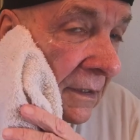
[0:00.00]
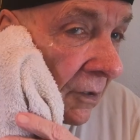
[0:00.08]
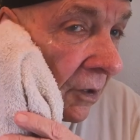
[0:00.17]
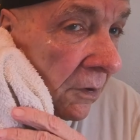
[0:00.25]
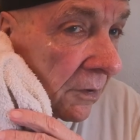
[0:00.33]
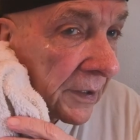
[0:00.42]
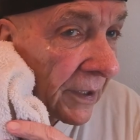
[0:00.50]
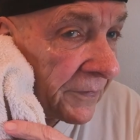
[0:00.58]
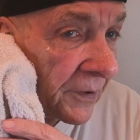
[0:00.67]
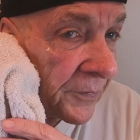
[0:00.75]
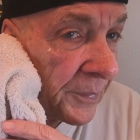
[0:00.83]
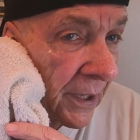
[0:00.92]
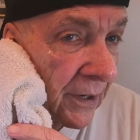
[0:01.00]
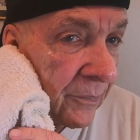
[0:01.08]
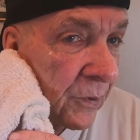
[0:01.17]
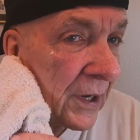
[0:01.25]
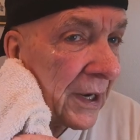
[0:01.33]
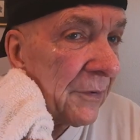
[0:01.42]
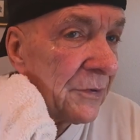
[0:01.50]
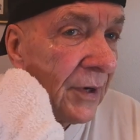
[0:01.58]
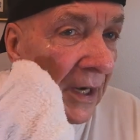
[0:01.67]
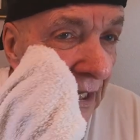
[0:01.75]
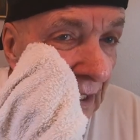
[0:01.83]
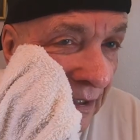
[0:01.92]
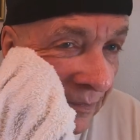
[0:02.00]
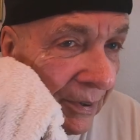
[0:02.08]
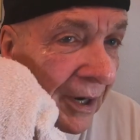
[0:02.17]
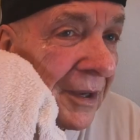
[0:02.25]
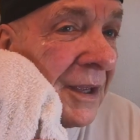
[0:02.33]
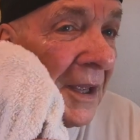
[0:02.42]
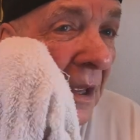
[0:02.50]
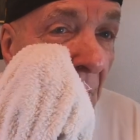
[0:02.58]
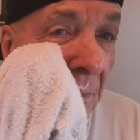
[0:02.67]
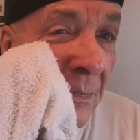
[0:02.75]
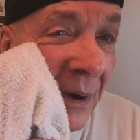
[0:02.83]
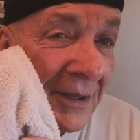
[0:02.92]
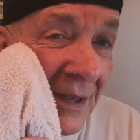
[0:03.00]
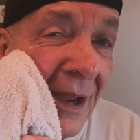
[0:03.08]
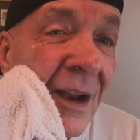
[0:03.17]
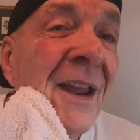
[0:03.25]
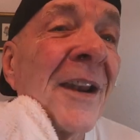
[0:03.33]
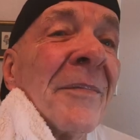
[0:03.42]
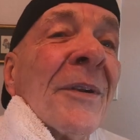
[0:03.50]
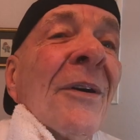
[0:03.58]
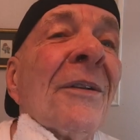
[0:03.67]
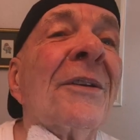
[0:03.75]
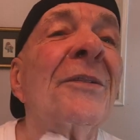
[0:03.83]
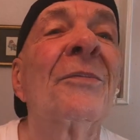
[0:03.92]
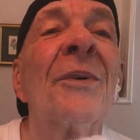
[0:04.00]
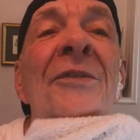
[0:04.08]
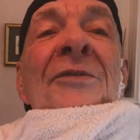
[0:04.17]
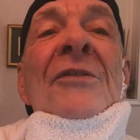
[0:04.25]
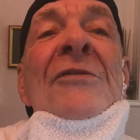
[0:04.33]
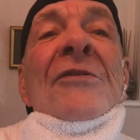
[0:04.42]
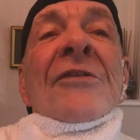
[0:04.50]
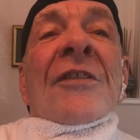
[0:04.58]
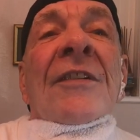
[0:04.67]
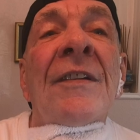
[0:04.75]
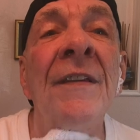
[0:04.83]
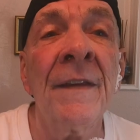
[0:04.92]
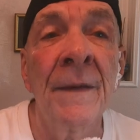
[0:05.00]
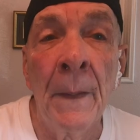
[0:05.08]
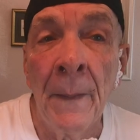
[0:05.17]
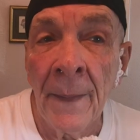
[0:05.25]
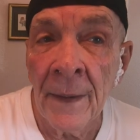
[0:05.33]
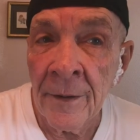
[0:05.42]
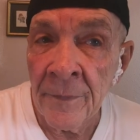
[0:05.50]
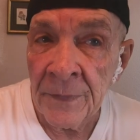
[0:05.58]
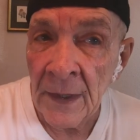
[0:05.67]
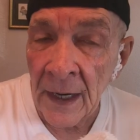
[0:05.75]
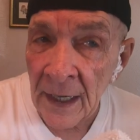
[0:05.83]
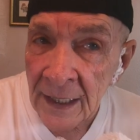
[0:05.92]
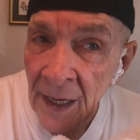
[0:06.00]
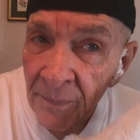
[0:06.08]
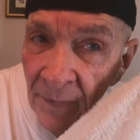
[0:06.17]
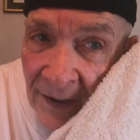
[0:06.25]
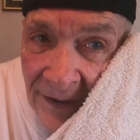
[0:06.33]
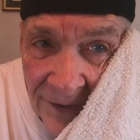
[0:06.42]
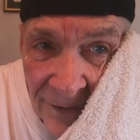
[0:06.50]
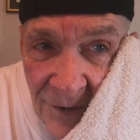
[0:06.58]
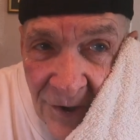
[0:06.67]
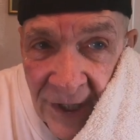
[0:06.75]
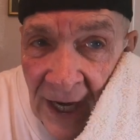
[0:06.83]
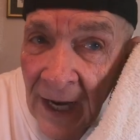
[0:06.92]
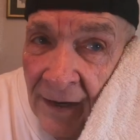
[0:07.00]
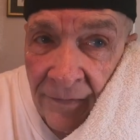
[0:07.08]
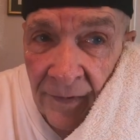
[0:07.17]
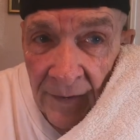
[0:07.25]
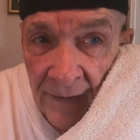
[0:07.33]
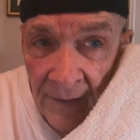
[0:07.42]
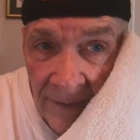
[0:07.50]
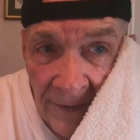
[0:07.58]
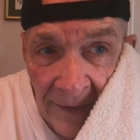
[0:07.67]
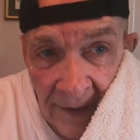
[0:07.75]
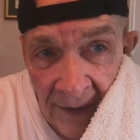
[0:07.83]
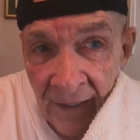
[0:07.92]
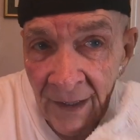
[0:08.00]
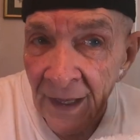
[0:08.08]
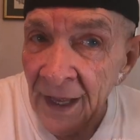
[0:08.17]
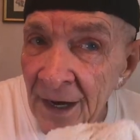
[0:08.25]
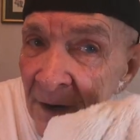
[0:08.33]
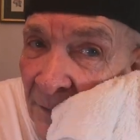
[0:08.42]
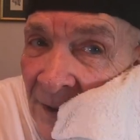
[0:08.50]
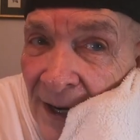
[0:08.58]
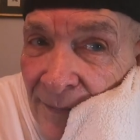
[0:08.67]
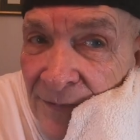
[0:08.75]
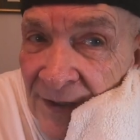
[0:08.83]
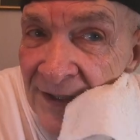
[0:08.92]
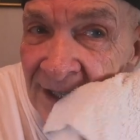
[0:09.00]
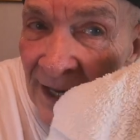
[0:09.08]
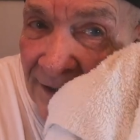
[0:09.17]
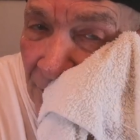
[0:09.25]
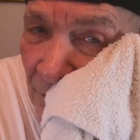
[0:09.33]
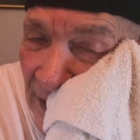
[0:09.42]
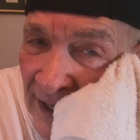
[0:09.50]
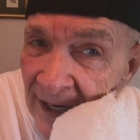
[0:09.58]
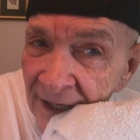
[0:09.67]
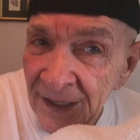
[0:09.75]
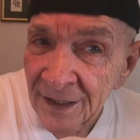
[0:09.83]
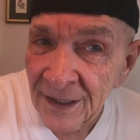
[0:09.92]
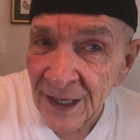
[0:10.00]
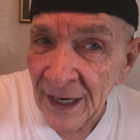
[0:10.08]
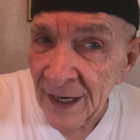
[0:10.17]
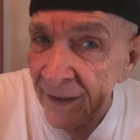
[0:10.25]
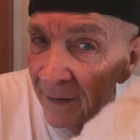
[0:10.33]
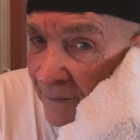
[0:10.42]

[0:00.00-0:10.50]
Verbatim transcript: Oh, that feels better. Boy, that was really getting a bug, bug the hell out of me, all these whiskers. And I kept wanting to do a shave. I don't know what happened. Things got in the way and I didn't get it.